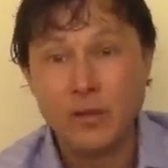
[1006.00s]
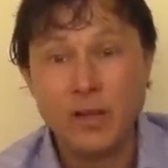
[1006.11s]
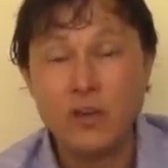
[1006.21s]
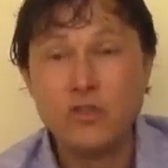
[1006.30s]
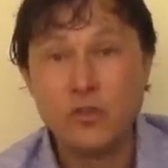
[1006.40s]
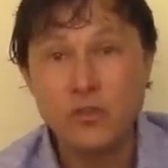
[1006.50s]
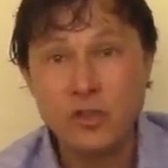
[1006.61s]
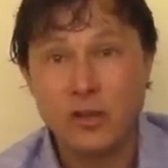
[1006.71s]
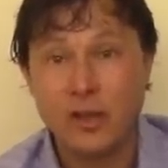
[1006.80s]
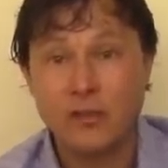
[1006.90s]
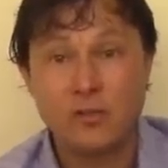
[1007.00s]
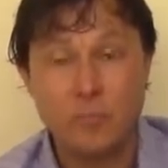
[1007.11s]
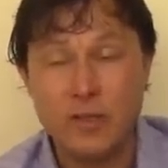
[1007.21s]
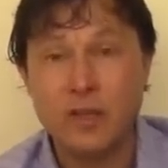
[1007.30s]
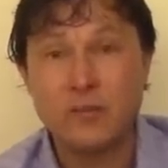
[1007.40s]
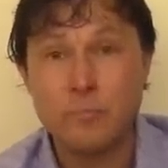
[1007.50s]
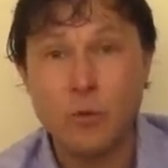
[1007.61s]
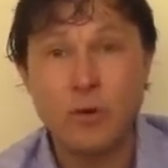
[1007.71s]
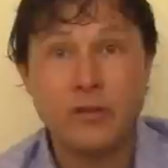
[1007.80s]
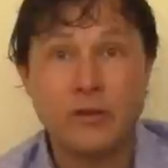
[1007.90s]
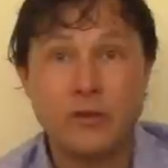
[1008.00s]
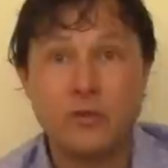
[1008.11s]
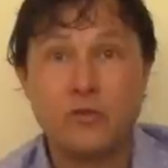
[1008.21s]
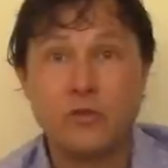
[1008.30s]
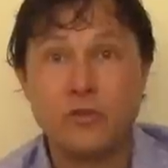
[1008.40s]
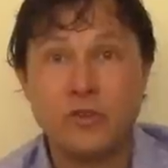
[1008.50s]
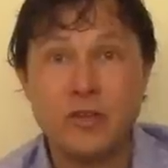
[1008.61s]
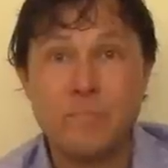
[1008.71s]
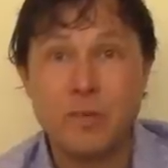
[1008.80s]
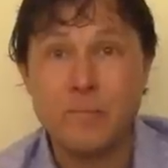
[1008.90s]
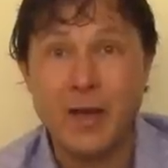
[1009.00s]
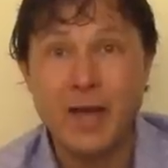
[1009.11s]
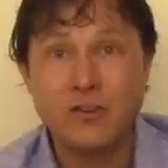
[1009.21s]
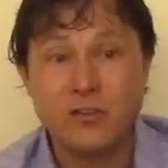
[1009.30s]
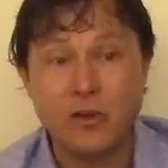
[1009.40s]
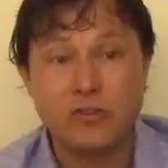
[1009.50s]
in juicing. And to me, that's important because I do juicing in big batches.